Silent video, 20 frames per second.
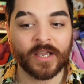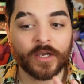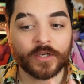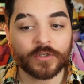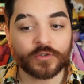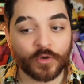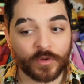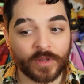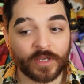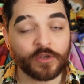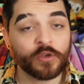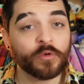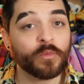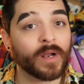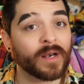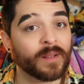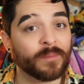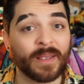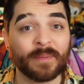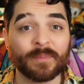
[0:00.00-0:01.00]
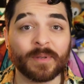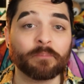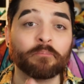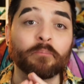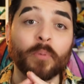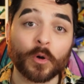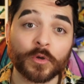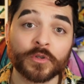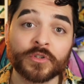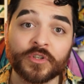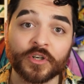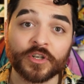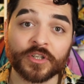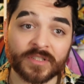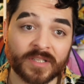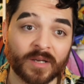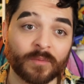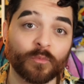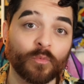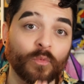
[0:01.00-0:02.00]
So then you want to maybe bolster
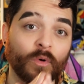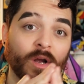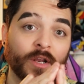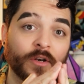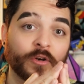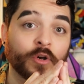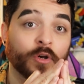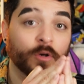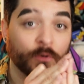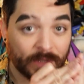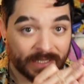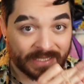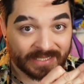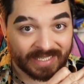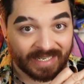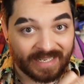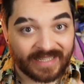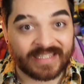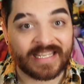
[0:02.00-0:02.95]
someone who is